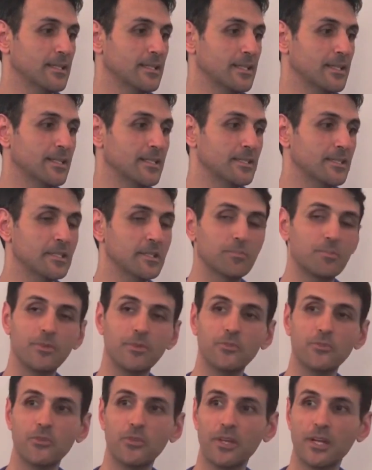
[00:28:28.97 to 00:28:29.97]
And the
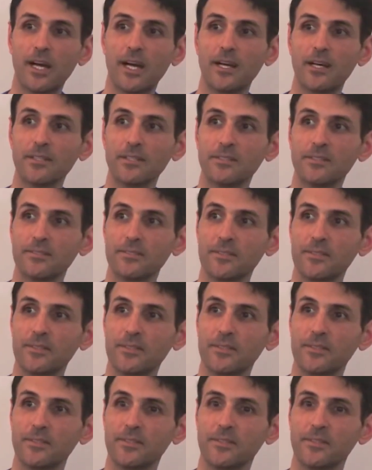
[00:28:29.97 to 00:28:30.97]
spiritual heart
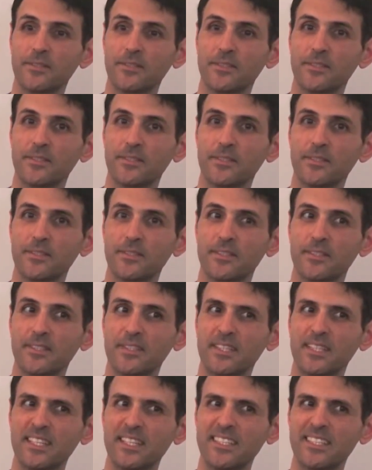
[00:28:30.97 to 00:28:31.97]

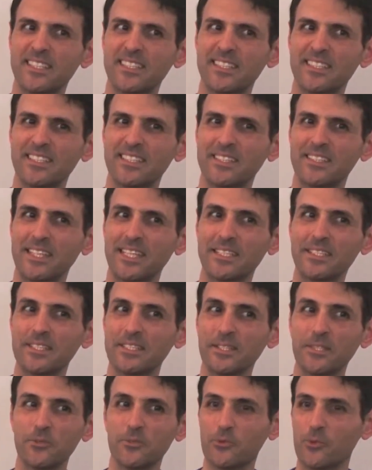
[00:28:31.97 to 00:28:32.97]

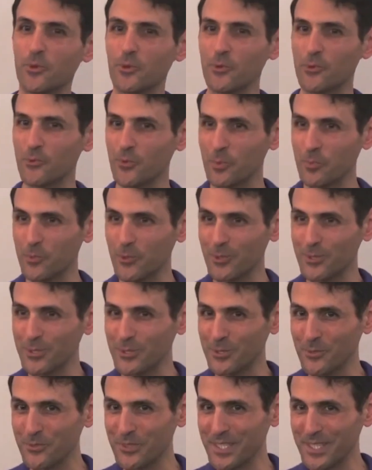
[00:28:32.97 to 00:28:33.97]
doesn't need to go through a
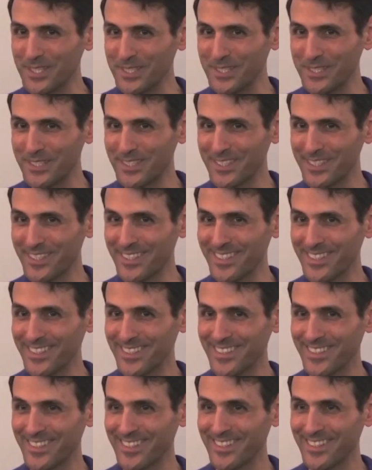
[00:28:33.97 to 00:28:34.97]
process of healing.
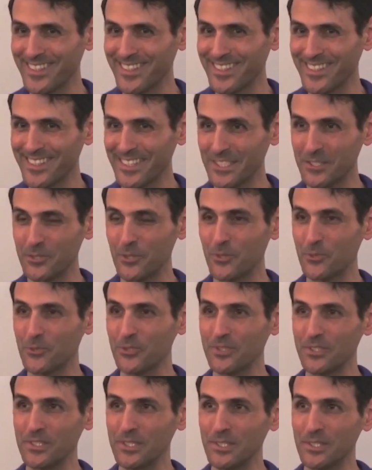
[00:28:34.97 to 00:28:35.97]
It's
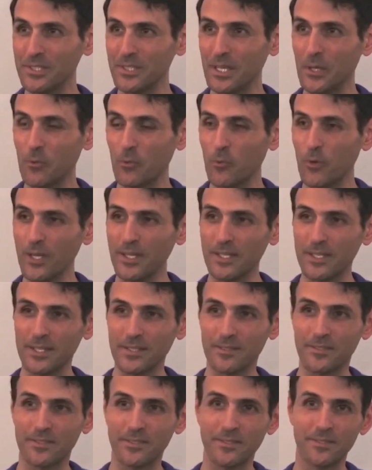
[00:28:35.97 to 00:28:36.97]
already
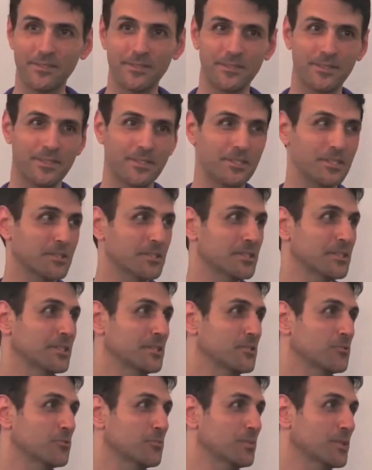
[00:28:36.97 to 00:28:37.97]
awakened. It just
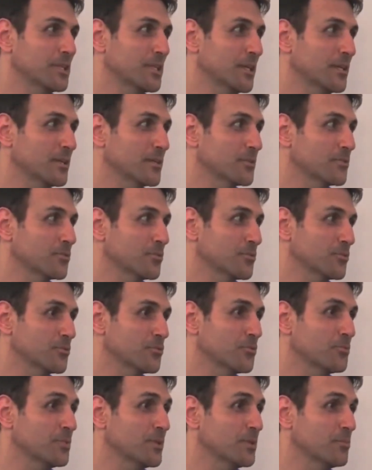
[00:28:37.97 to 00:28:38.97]
needs to
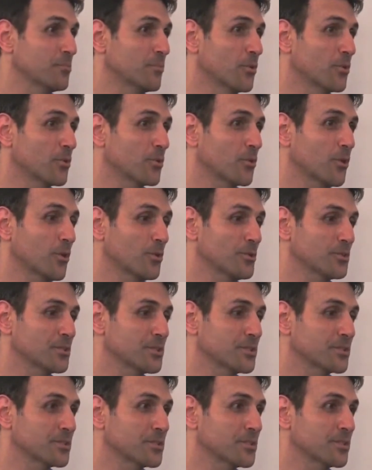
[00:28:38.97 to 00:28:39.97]
be more
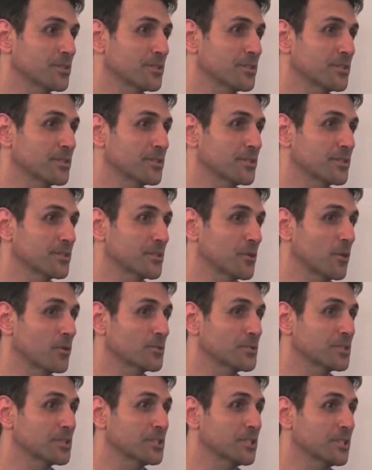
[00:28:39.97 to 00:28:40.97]
conscious and
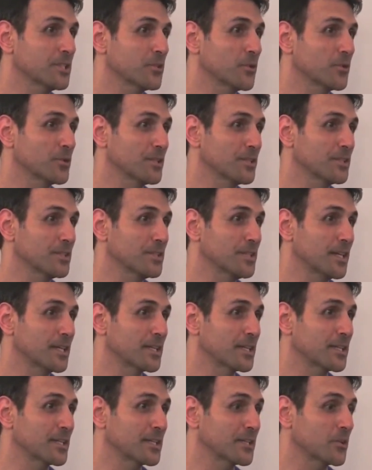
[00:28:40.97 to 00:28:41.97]
consciously
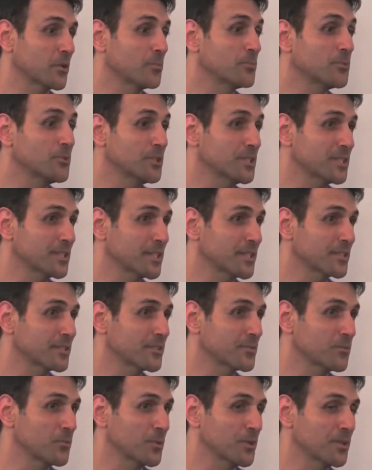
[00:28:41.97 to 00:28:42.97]

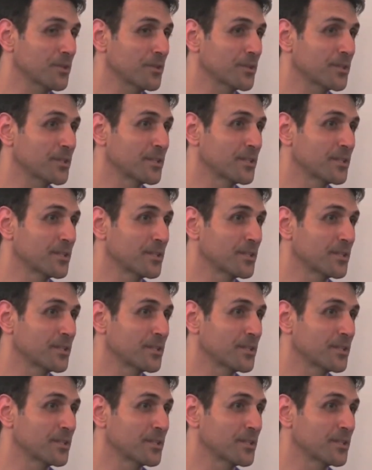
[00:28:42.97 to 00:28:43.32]
communicated with.